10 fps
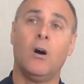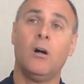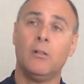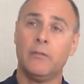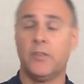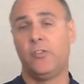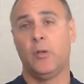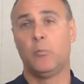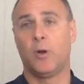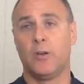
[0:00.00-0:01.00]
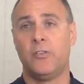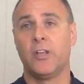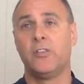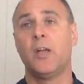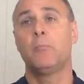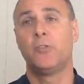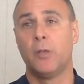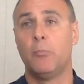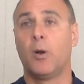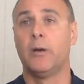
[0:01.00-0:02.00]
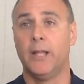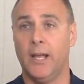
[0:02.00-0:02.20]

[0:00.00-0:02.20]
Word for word: all of the subparts except subpart